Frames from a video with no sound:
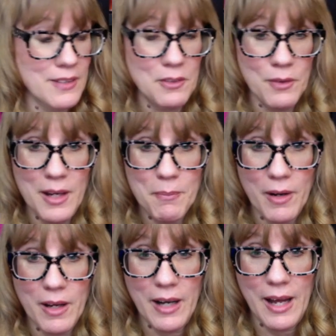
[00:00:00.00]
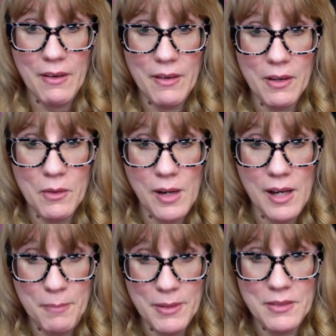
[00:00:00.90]
That's why I brought out
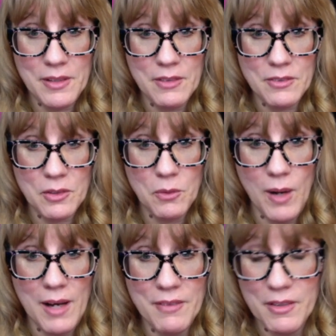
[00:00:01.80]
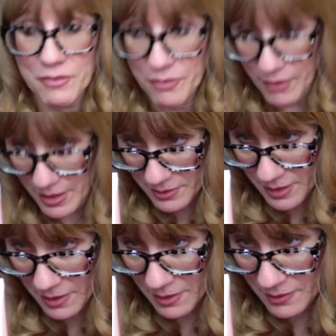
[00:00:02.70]
hibiscus guava
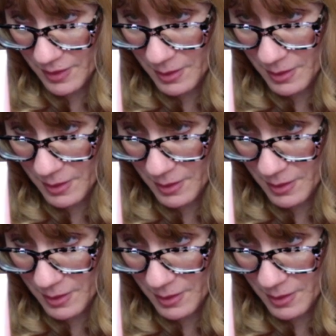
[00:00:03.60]
fresca because they